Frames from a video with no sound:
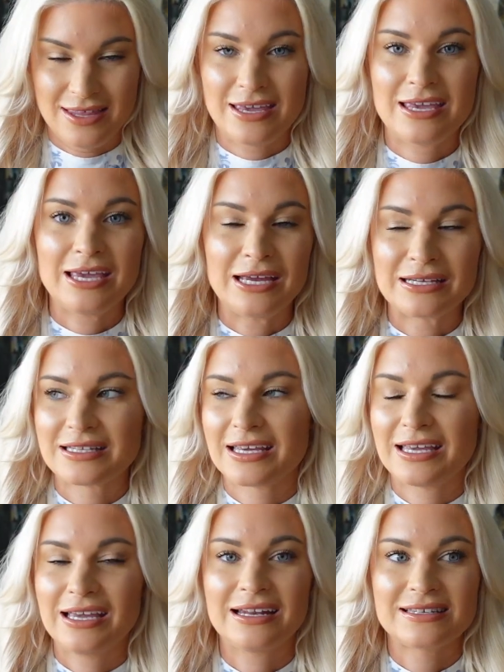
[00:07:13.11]
The
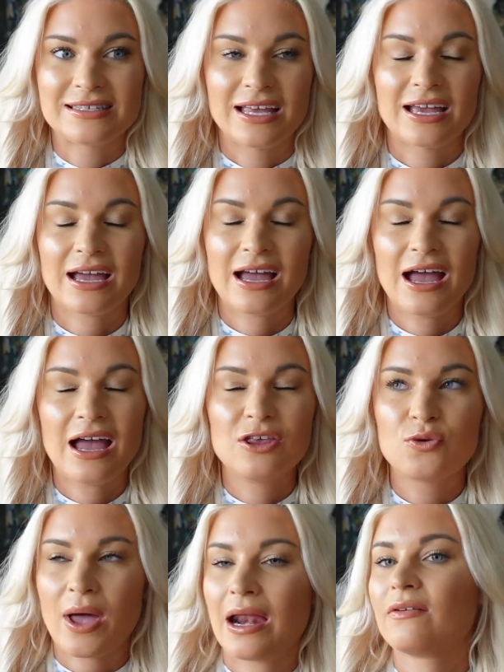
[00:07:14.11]
heat is like,
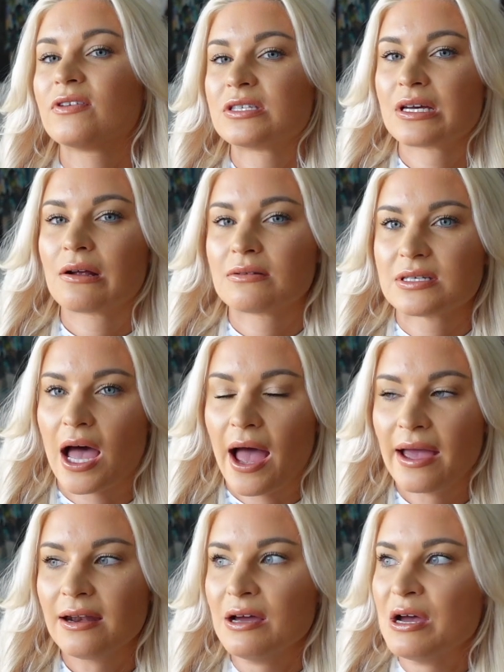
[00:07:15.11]
you can't even sit
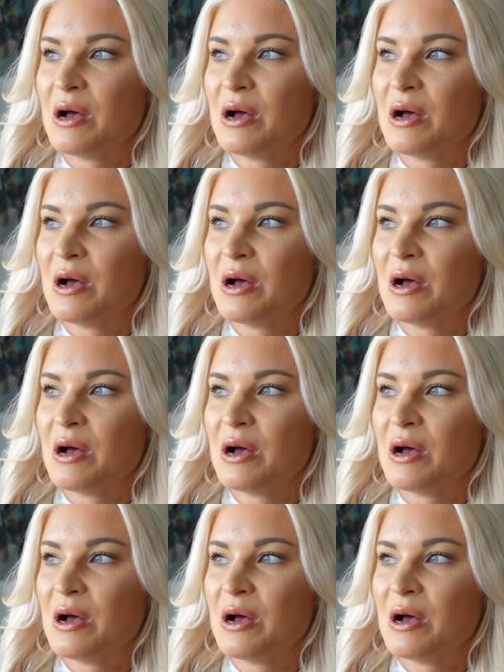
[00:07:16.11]
outside